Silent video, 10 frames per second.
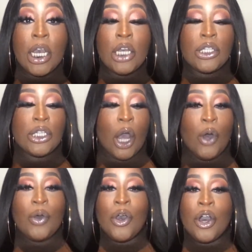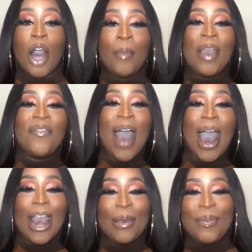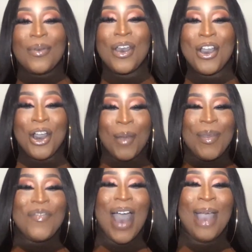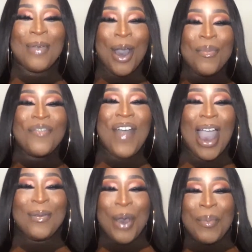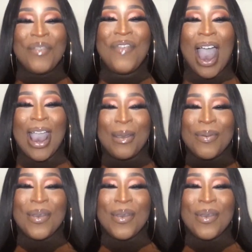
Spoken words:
So come and vibe. Come and vibe. Come and vibe. Come and vibe.